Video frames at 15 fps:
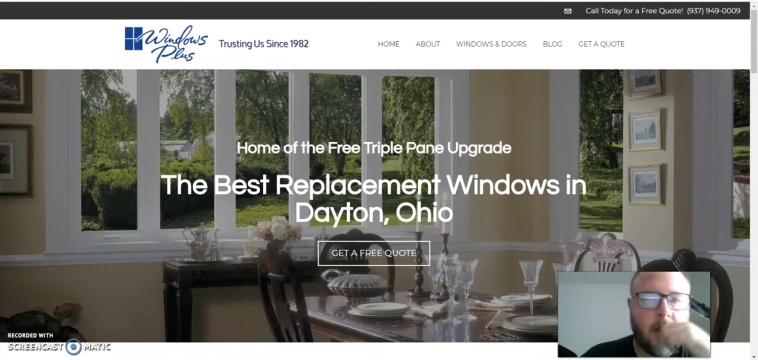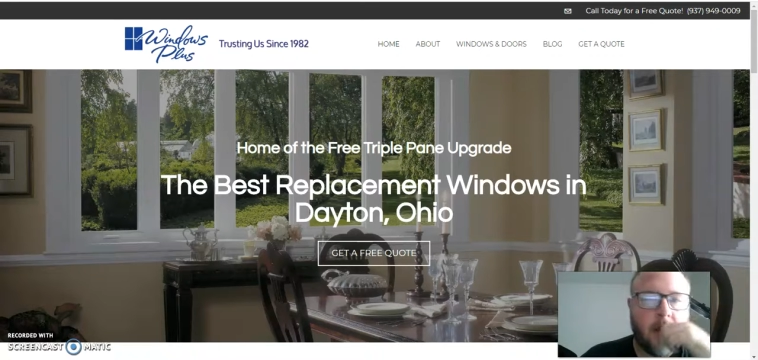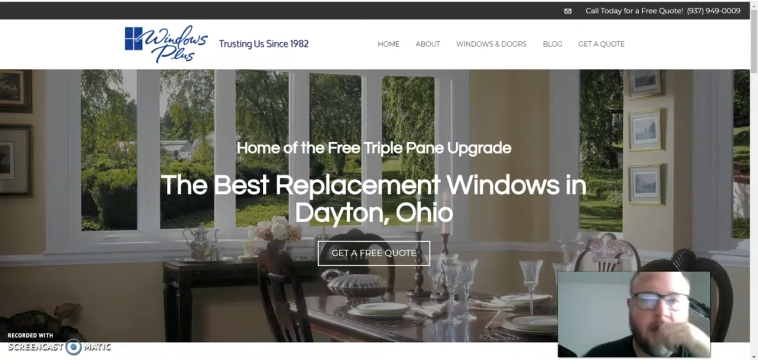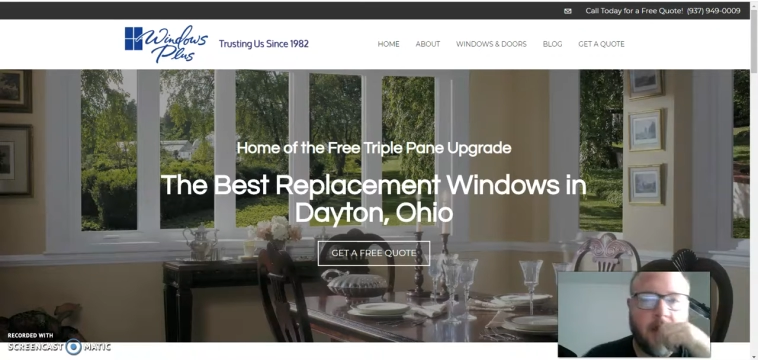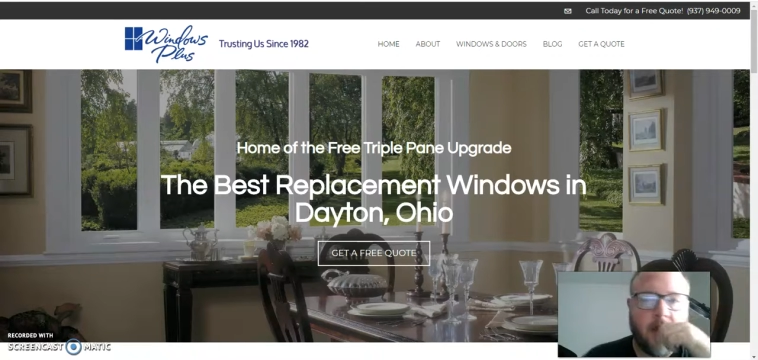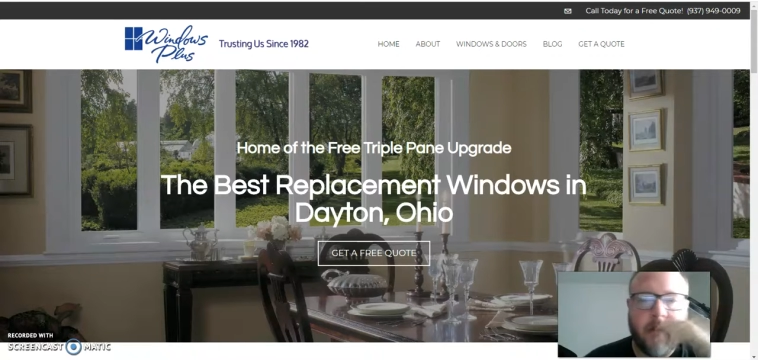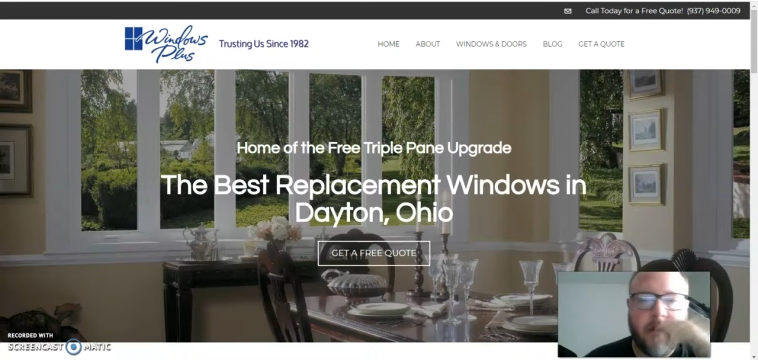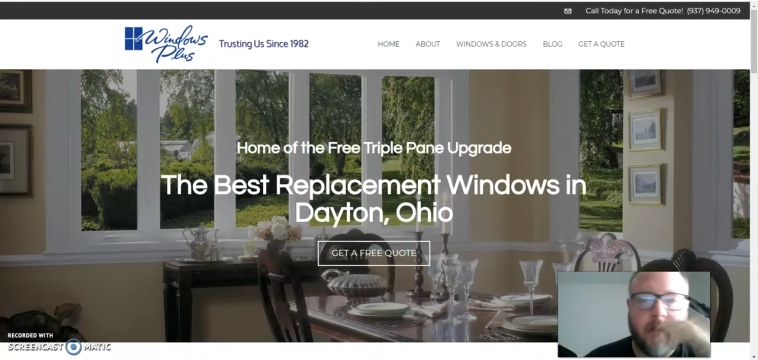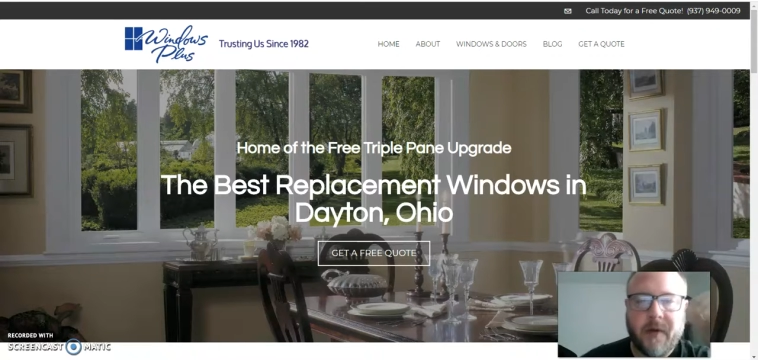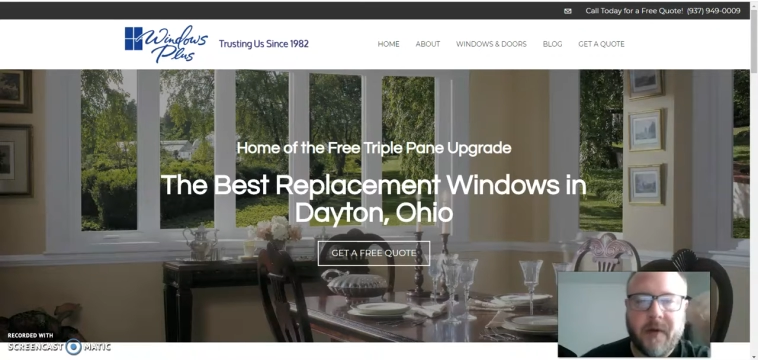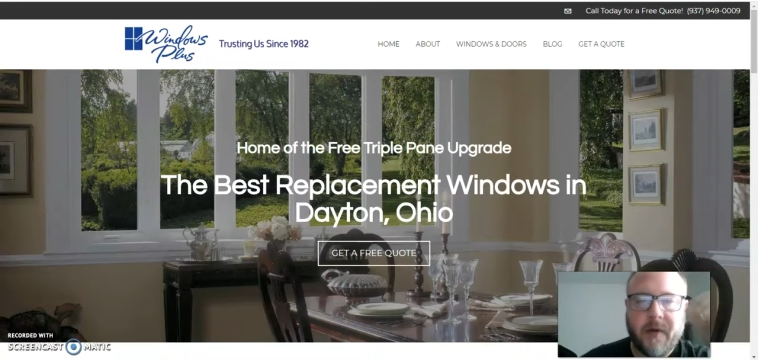of go from there.